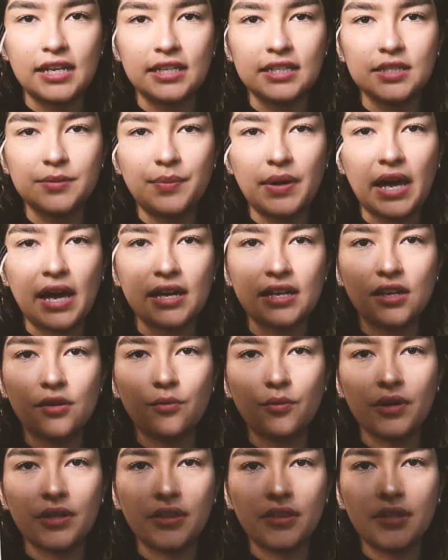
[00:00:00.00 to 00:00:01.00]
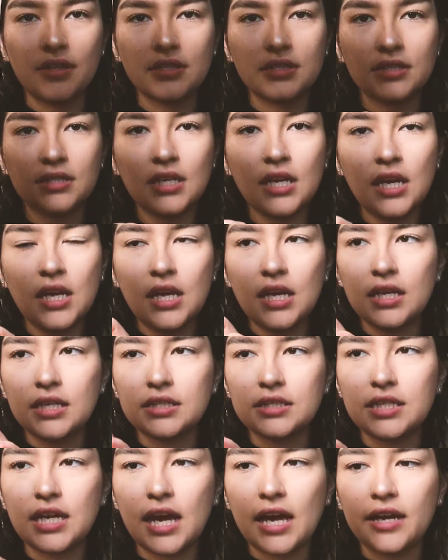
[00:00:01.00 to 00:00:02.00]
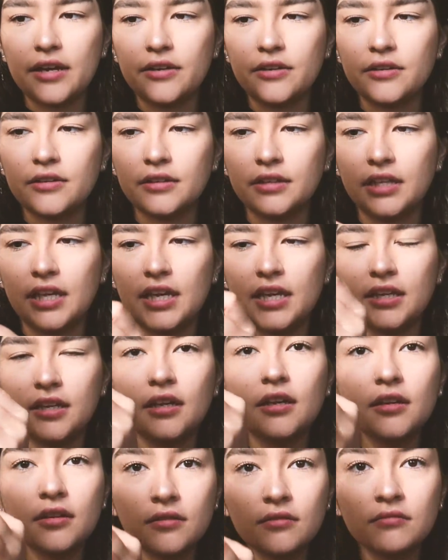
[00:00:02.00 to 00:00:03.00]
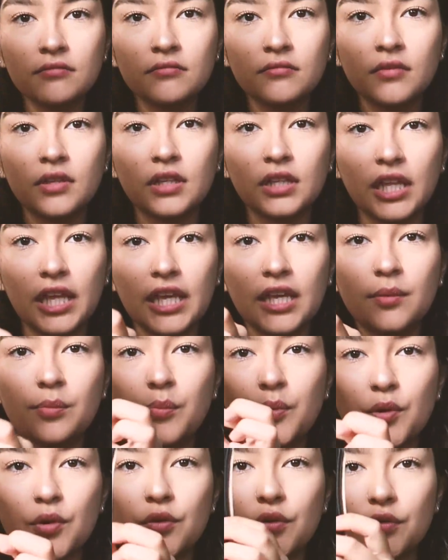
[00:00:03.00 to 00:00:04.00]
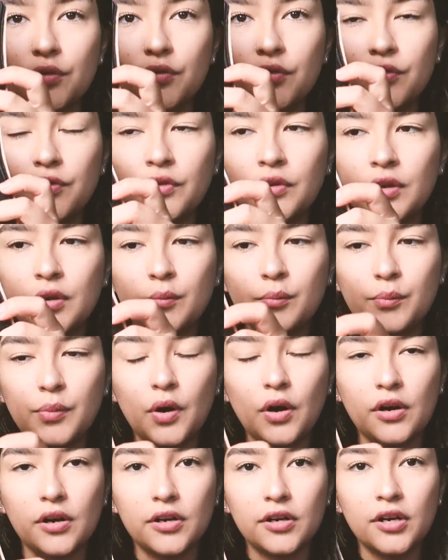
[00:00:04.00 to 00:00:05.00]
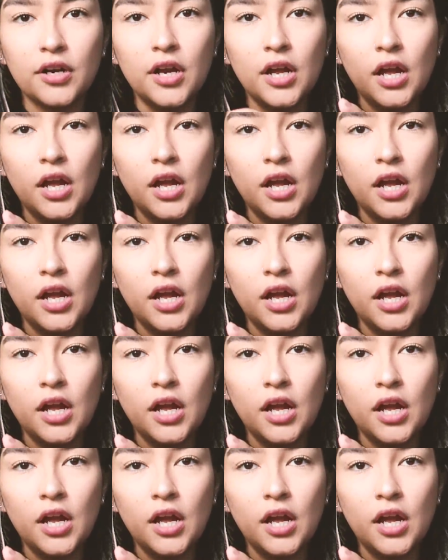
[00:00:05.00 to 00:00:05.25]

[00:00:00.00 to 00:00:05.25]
and it's padded with this entire like leak-proof part.